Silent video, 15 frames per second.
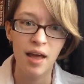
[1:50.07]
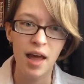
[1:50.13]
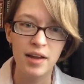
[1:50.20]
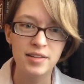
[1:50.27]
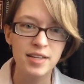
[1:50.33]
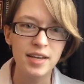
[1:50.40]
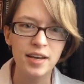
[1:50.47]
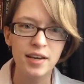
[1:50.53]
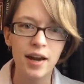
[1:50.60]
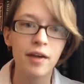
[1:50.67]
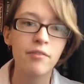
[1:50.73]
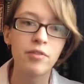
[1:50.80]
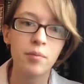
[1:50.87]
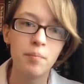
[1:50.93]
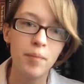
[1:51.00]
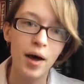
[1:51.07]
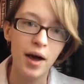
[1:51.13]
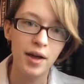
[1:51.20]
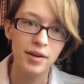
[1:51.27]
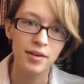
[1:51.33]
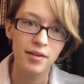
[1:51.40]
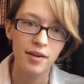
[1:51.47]
and digging it out of the
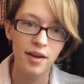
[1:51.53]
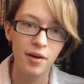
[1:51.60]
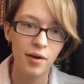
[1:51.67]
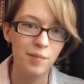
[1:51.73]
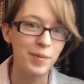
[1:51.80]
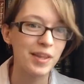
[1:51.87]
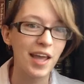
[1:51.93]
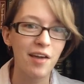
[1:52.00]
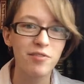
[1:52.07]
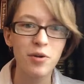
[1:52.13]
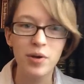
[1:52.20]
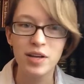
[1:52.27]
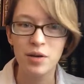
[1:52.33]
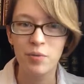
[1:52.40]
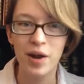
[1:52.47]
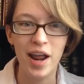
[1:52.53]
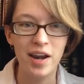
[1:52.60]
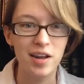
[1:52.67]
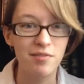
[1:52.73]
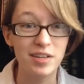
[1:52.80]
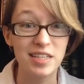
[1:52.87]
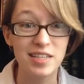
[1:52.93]
mud, but they have no idea what
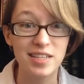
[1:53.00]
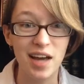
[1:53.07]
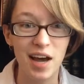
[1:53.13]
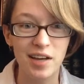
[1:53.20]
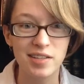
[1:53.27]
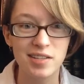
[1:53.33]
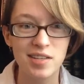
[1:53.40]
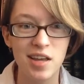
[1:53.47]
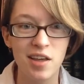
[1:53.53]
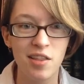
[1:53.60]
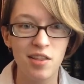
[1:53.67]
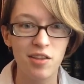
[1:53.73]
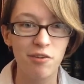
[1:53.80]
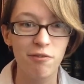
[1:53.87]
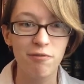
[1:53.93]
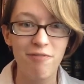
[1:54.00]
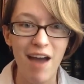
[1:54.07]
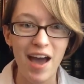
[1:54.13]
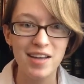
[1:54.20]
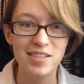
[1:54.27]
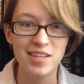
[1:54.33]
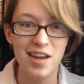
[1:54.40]
any of it does. They're
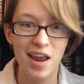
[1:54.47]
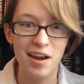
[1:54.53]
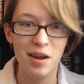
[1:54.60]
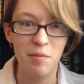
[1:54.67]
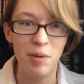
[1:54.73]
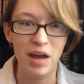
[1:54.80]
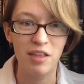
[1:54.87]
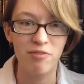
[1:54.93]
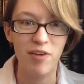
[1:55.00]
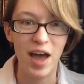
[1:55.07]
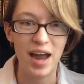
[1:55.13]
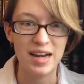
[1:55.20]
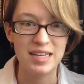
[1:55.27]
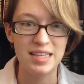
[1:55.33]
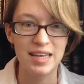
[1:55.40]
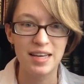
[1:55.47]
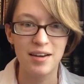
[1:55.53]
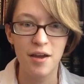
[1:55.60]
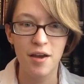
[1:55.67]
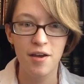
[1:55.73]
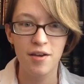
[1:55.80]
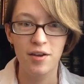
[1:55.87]
fascinated by the fact
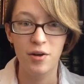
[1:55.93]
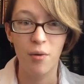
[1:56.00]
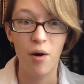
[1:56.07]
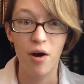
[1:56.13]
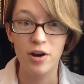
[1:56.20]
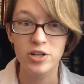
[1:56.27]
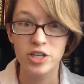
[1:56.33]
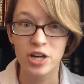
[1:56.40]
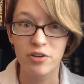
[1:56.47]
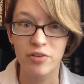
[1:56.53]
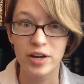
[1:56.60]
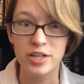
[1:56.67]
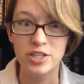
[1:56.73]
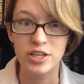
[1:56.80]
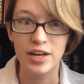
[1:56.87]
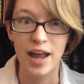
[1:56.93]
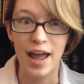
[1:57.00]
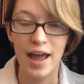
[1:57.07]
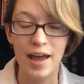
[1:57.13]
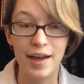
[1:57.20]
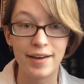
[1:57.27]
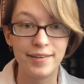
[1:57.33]
that, our generation
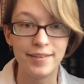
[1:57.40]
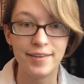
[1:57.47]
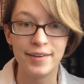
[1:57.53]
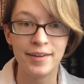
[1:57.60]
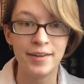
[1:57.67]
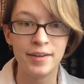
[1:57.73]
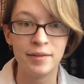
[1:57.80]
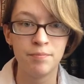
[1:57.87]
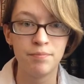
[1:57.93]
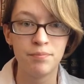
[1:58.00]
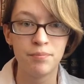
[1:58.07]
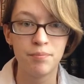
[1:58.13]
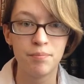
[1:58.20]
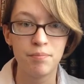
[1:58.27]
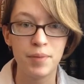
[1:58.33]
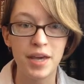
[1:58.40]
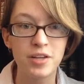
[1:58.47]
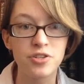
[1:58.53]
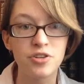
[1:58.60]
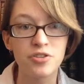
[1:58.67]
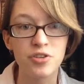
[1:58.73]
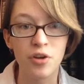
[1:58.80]
had
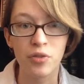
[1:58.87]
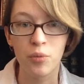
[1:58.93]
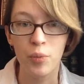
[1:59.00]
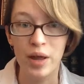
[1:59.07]
pictures on the